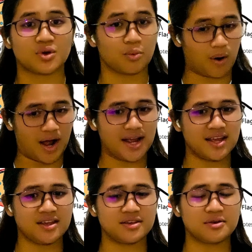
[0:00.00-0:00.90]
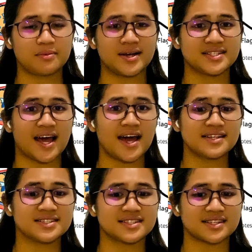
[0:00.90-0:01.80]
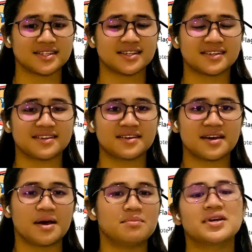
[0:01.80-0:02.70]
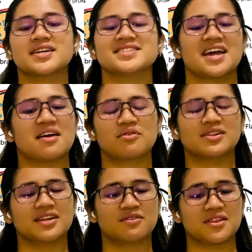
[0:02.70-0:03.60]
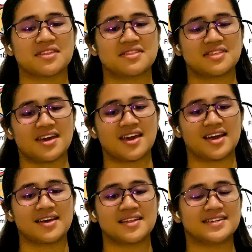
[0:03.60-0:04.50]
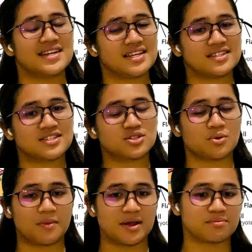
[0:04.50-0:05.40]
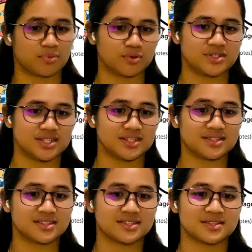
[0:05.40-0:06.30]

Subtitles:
Why, you might ask? Because every living thing needs to make proteins.